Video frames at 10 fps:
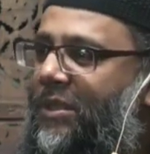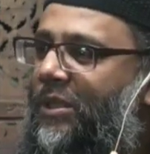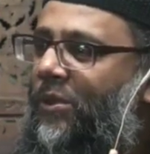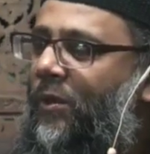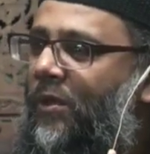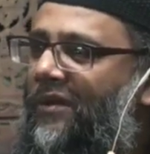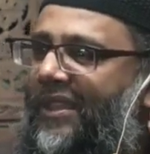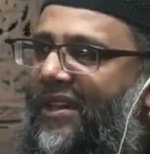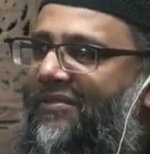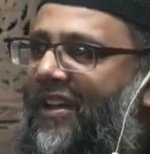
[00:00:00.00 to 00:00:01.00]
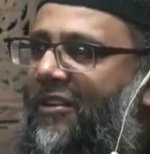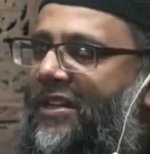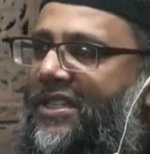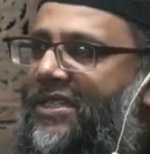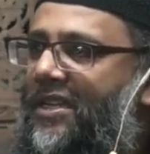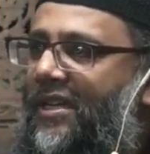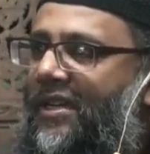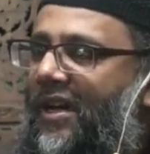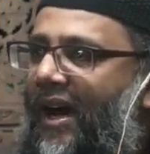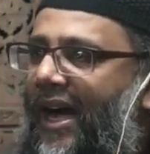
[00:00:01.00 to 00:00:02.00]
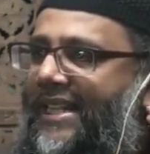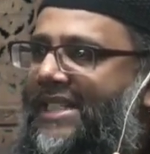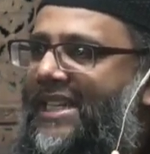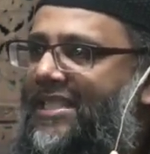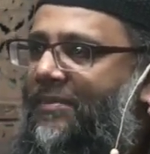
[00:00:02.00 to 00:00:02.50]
with all of their various ideas